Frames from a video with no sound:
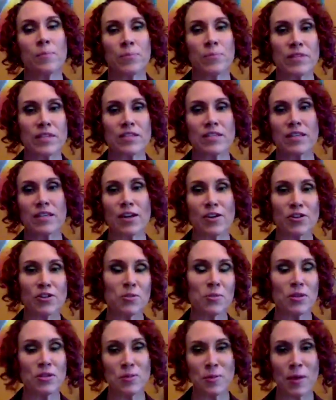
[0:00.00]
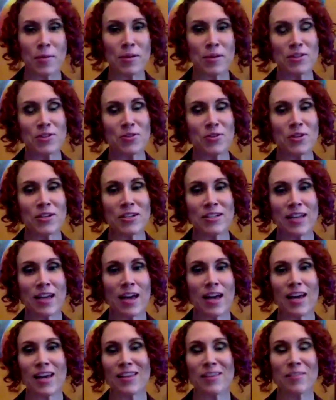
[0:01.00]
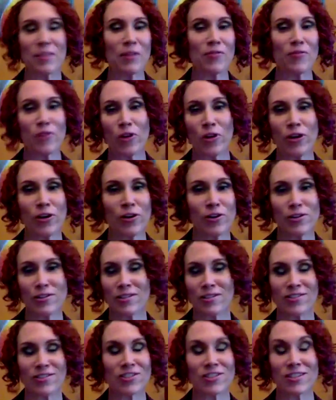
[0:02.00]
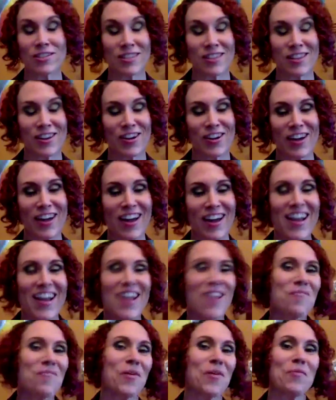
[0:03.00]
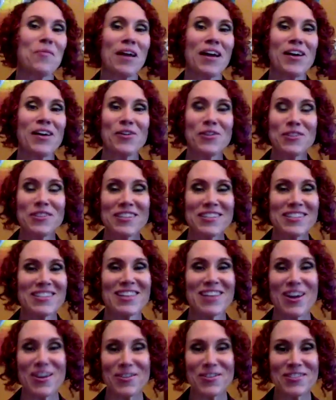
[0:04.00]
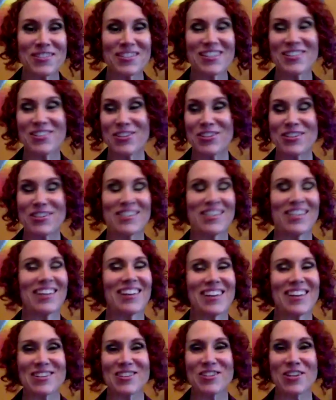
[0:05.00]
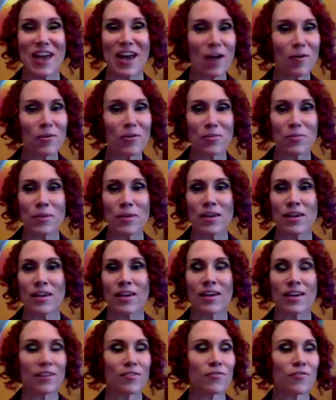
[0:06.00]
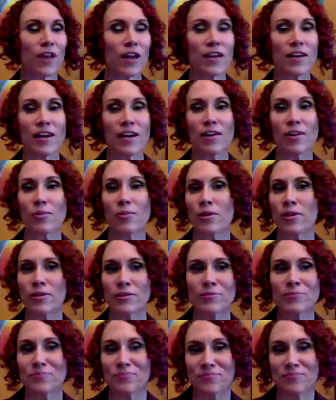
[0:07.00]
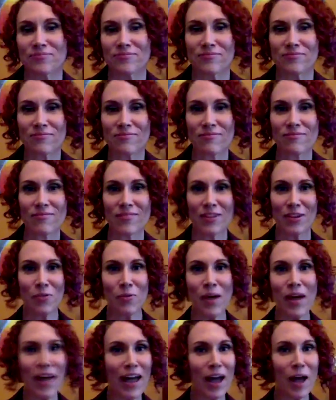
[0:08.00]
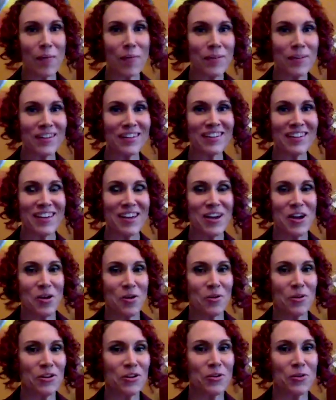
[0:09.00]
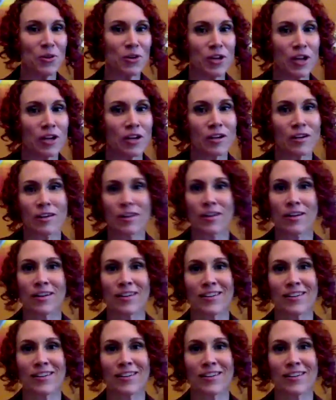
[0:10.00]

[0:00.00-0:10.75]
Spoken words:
doesn't care too much about my stories yet. And then my 4-year-old just isn't there yet. But my oldest loves to just sit and chat with me and find out, well, what happened when you were younger,